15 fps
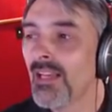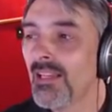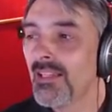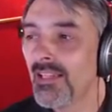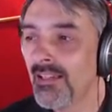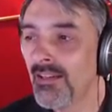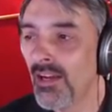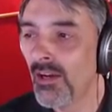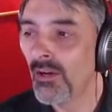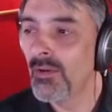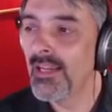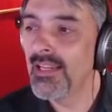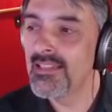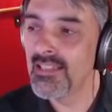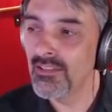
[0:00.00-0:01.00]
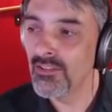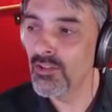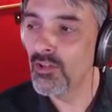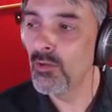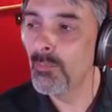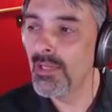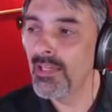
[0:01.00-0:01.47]
you know, it's a
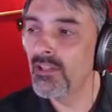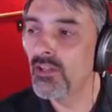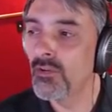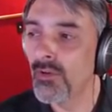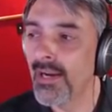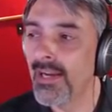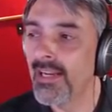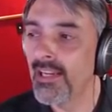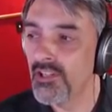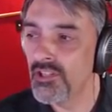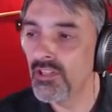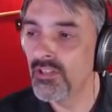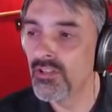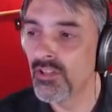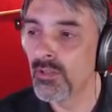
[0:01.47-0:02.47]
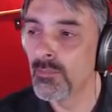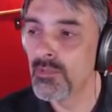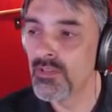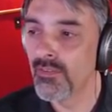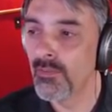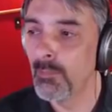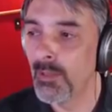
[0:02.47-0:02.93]
little bit grayish in terms
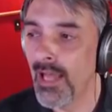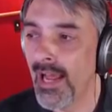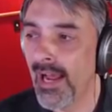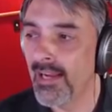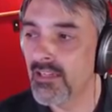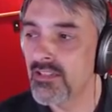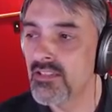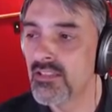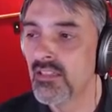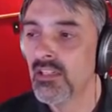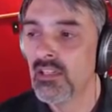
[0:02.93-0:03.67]
of the blacks.